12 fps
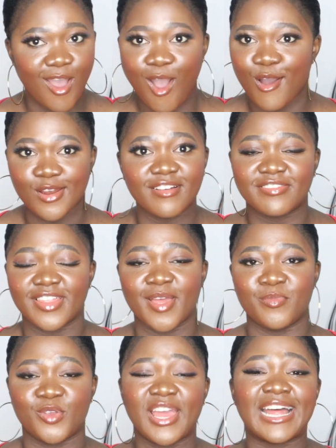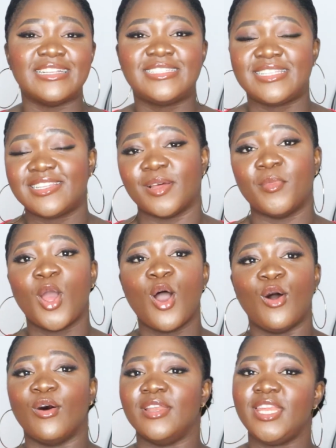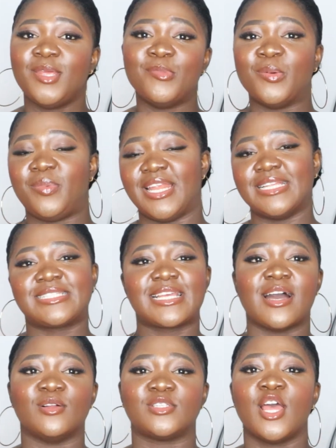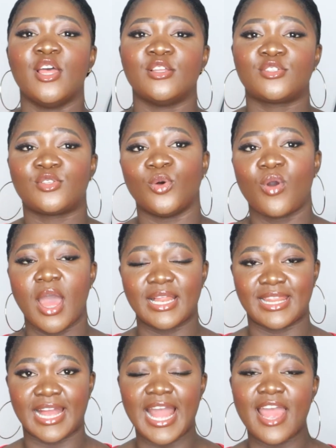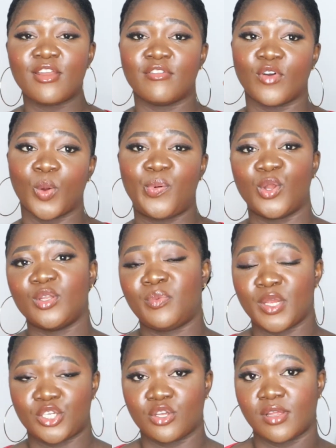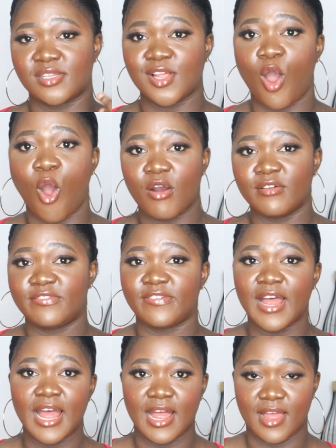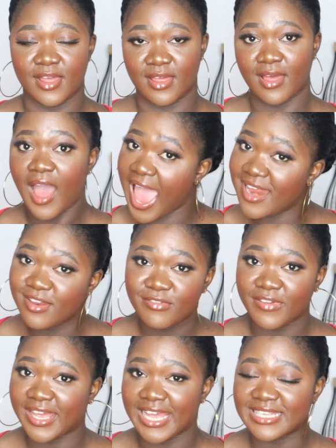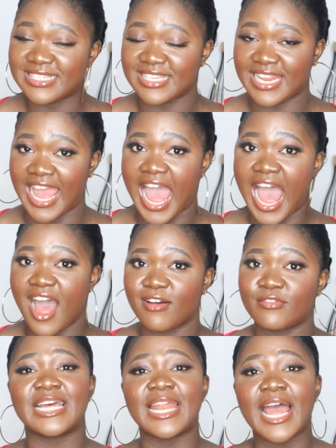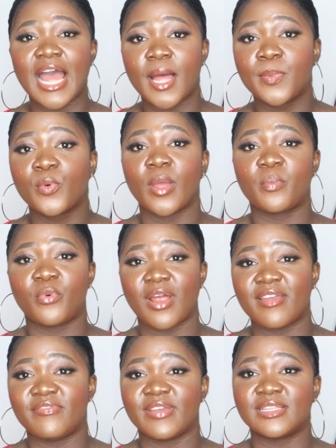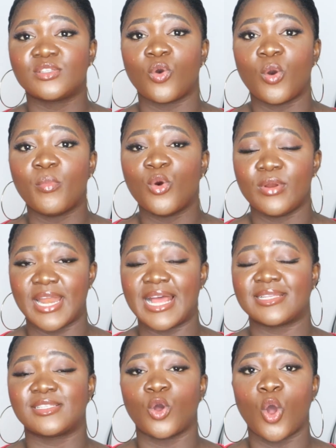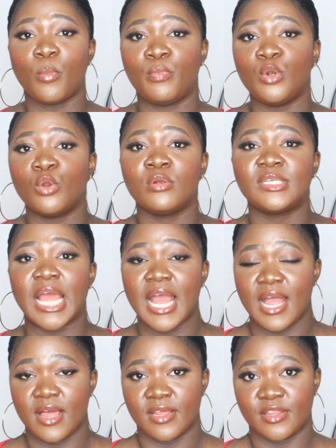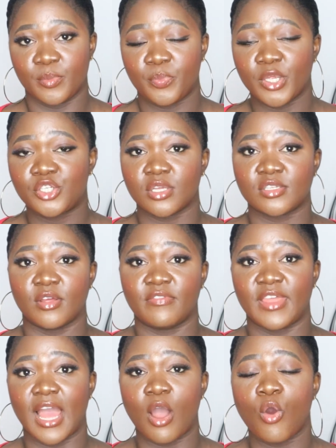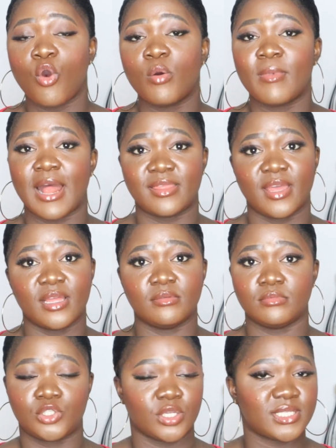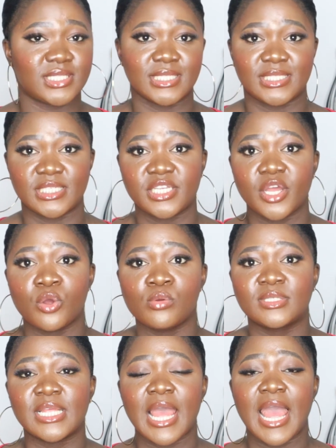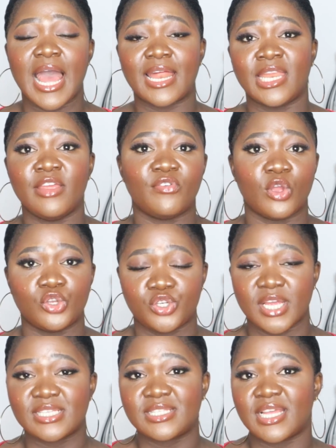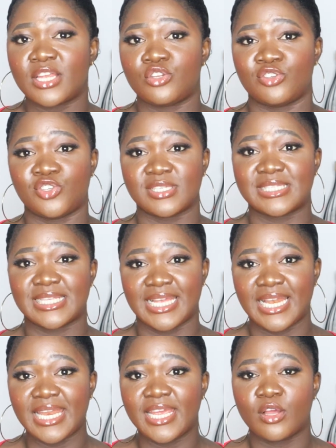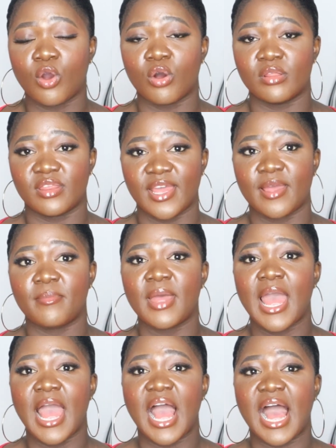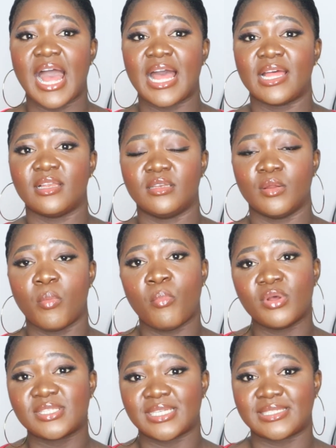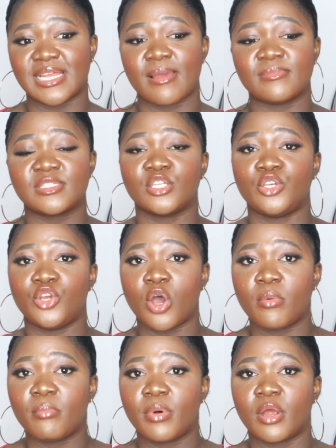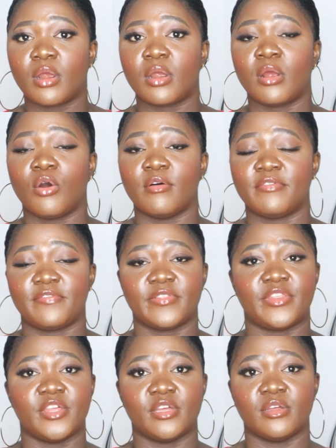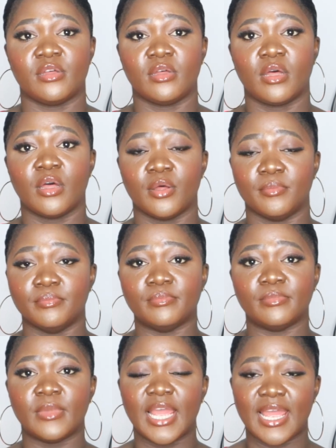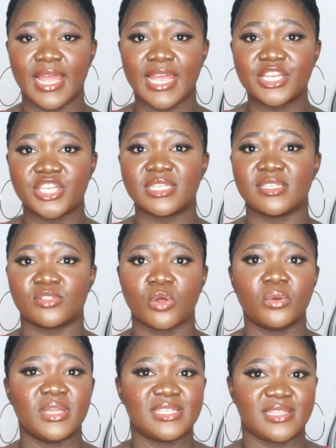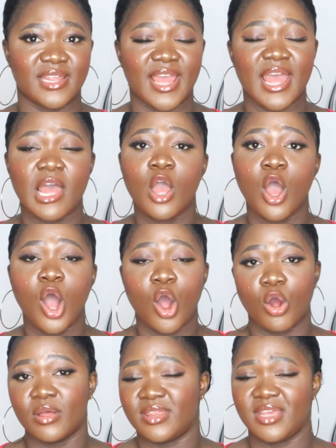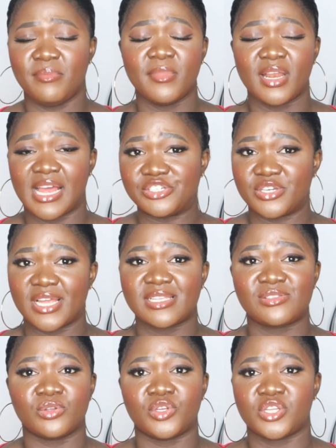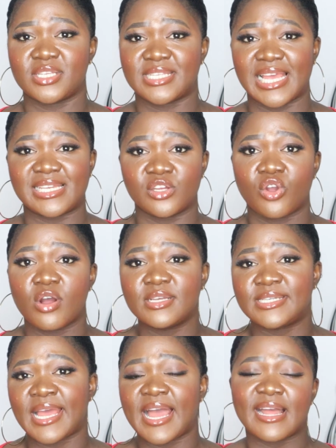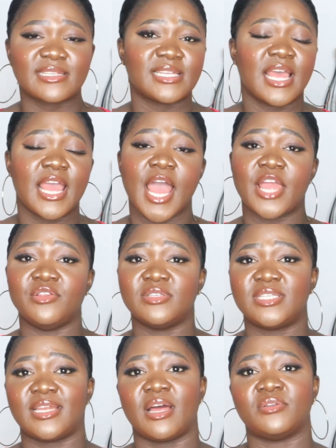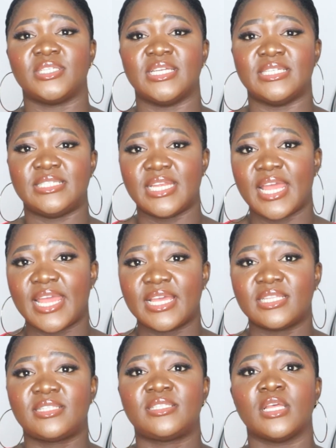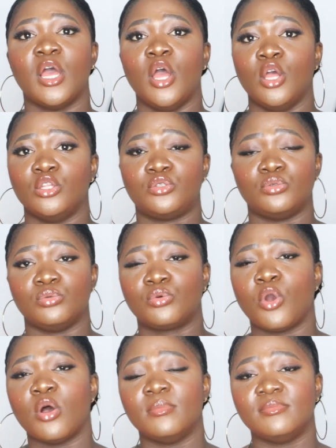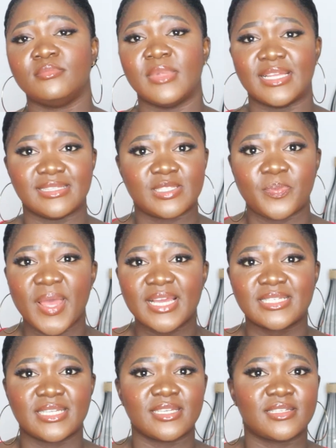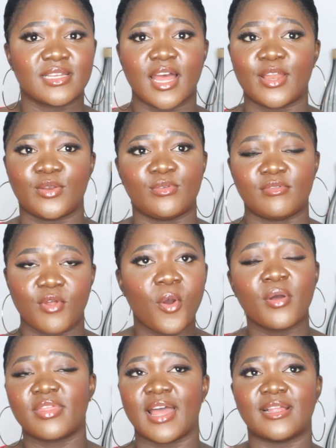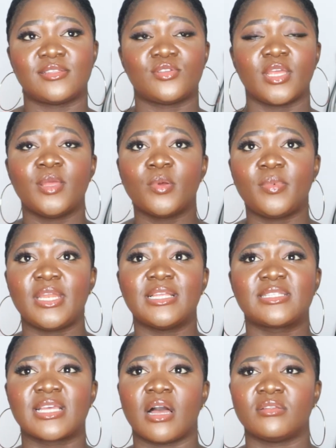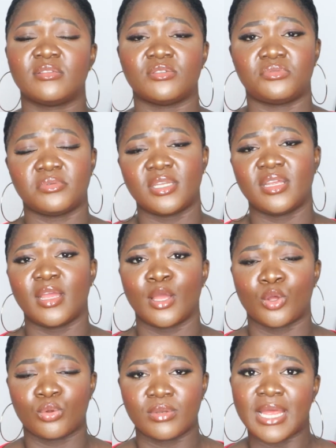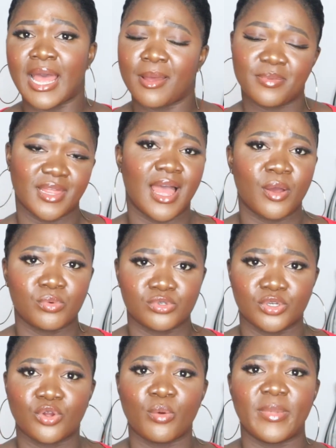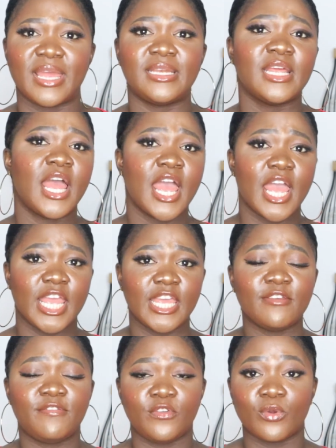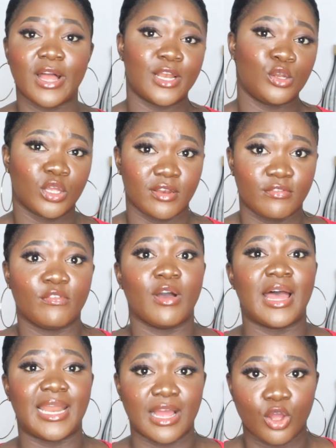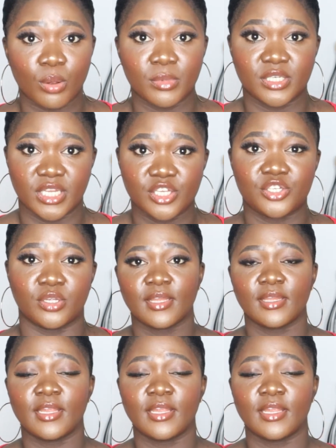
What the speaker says: all of them. You can see them on Immobilien Scout. So they kind of upload pictures of any vacancy they have. It's an app where private homeowners upload the pictures of their home and then just the details, and if you're interested you just click on them, and most of the times the number of the agent is always there, or the email address. So you just get in contact and you set out a date to come inspect it and all that. So Immobilien Scout is really a good app that I would recommend if you are looking for an accommodation.